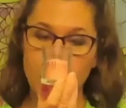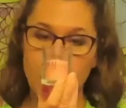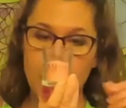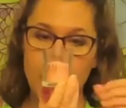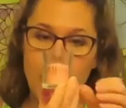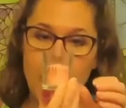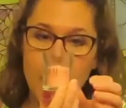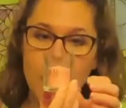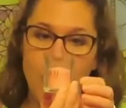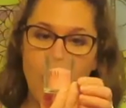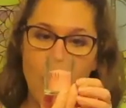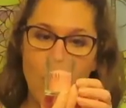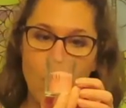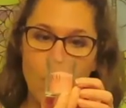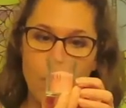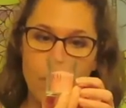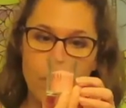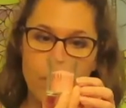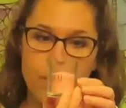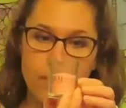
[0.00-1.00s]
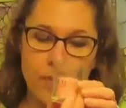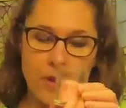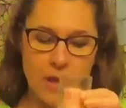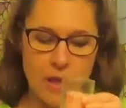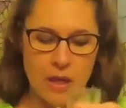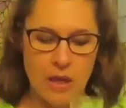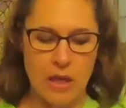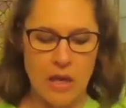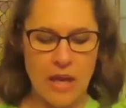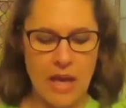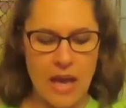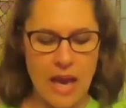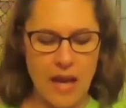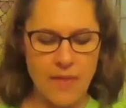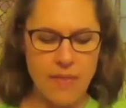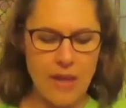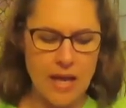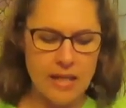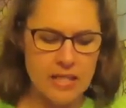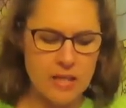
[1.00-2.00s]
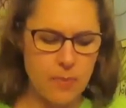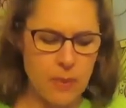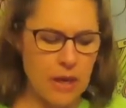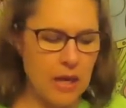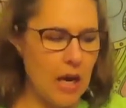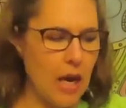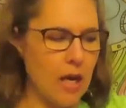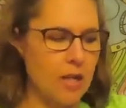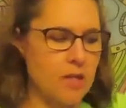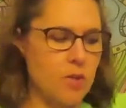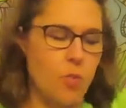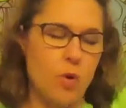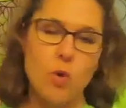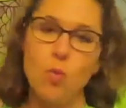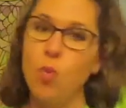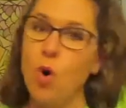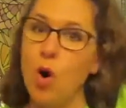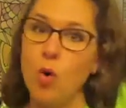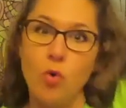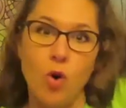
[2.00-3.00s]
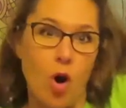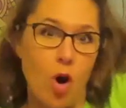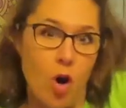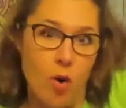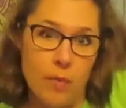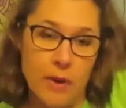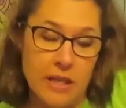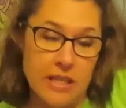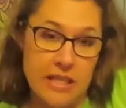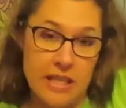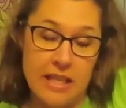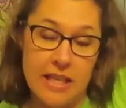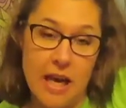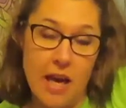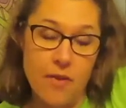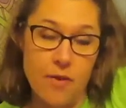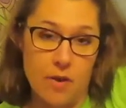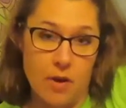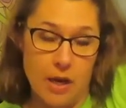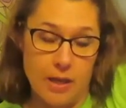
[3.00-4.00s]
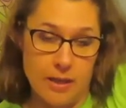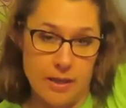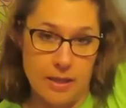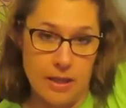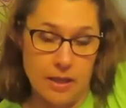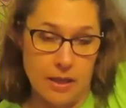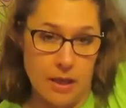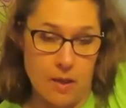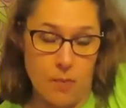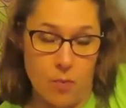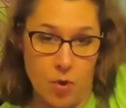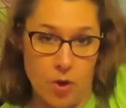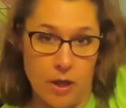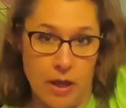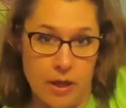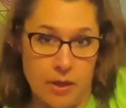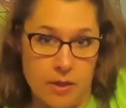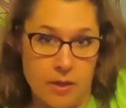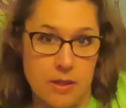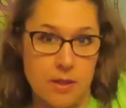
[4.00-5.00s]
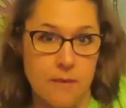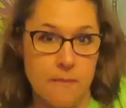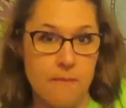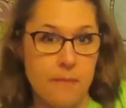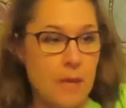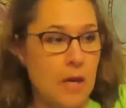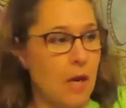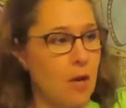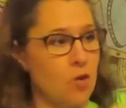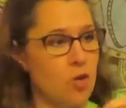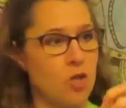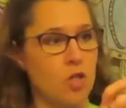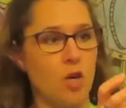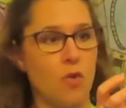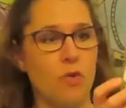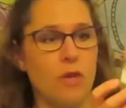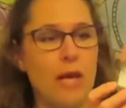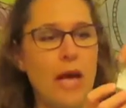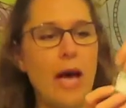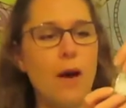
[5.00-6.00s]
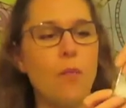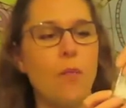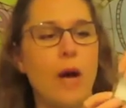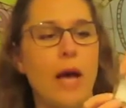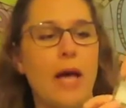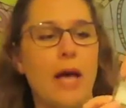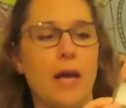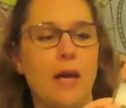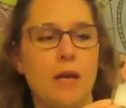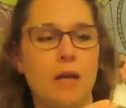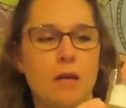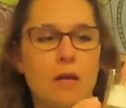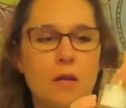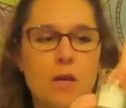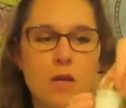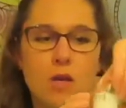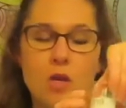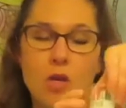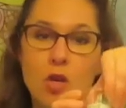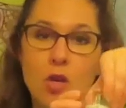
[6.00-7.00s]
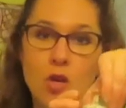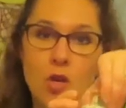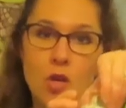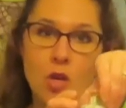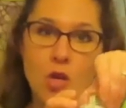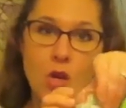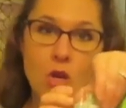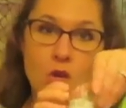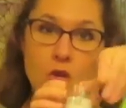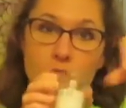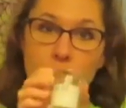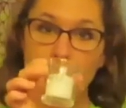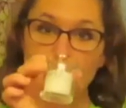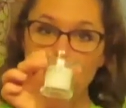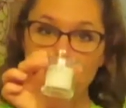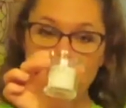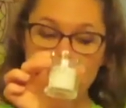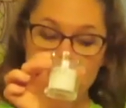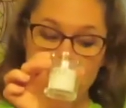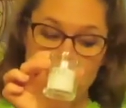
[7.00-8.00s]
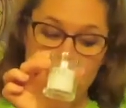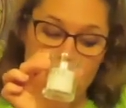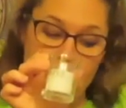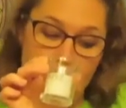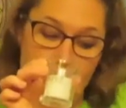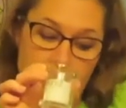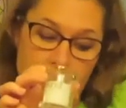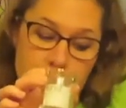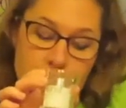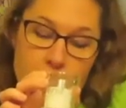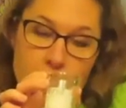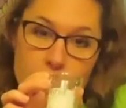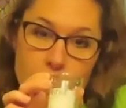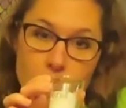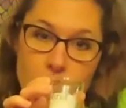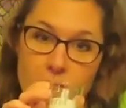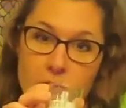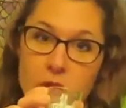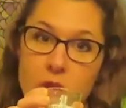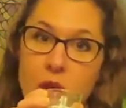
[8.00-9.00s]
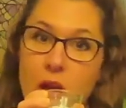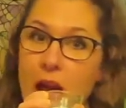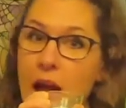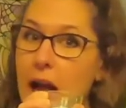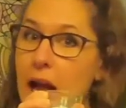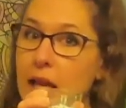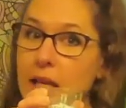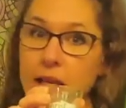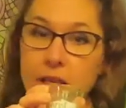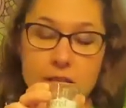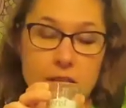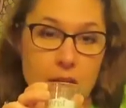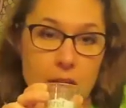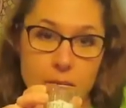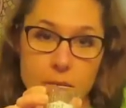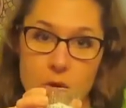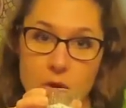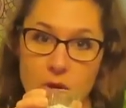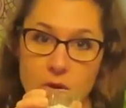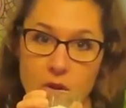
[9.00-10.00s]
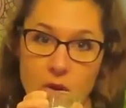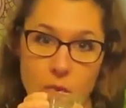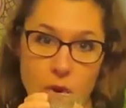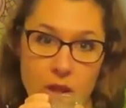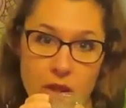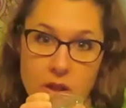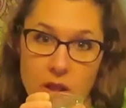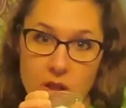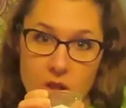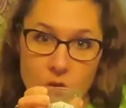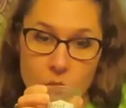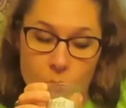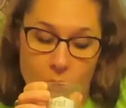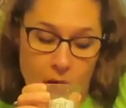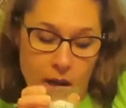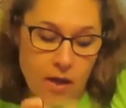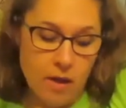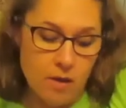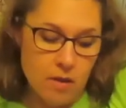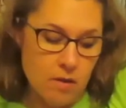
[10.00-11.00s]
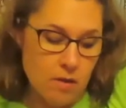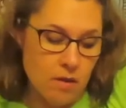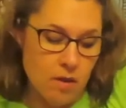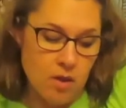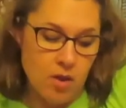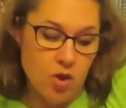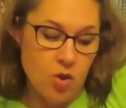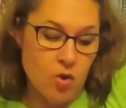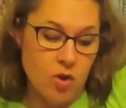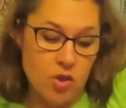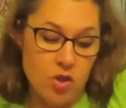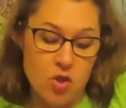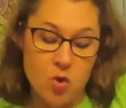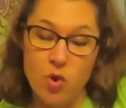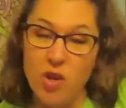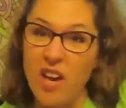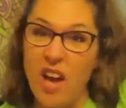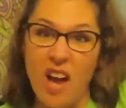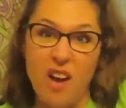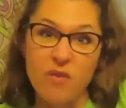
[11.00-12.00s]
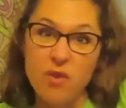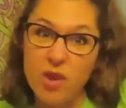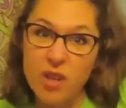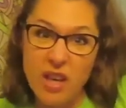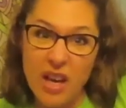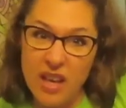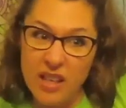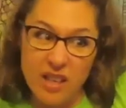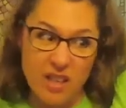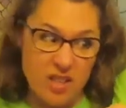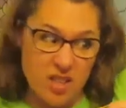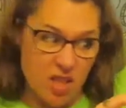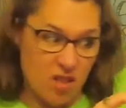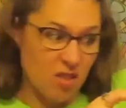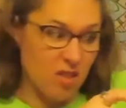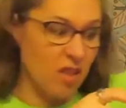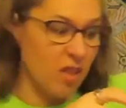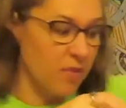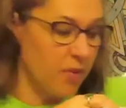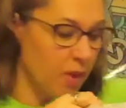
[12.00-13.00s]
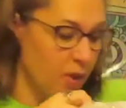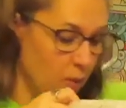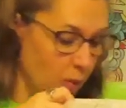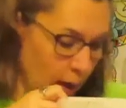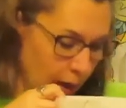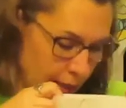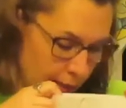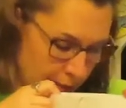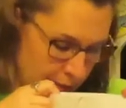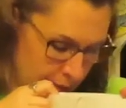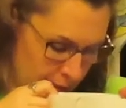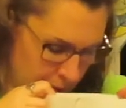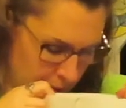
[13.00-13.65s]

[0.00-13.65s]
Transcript: wreath at home. And that's because we won't all be together on Sunday mornings. So that way, you can do your Advent wreath anytime during the week that you want. You could do it every night at dinner if you want,